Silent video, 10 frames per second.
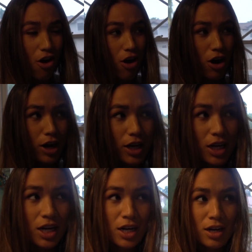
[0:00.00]
are
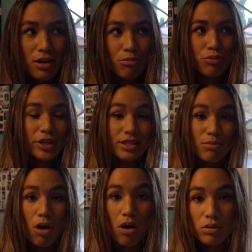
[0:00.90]
pretty
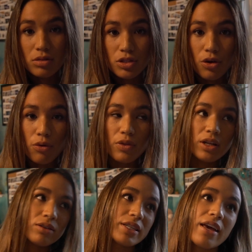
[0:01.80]
small, so they
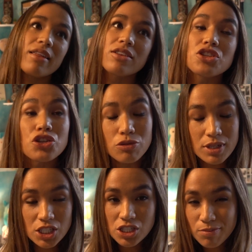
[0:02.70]
don't take too
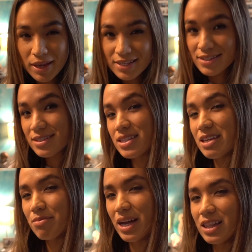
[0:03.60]
much space
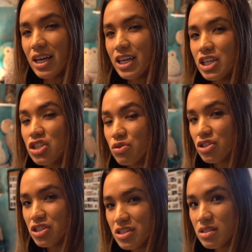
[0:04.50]
in my luggage,
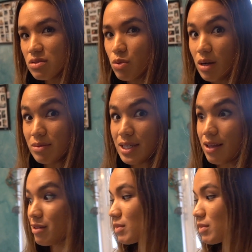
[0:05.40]
which is what I'm telling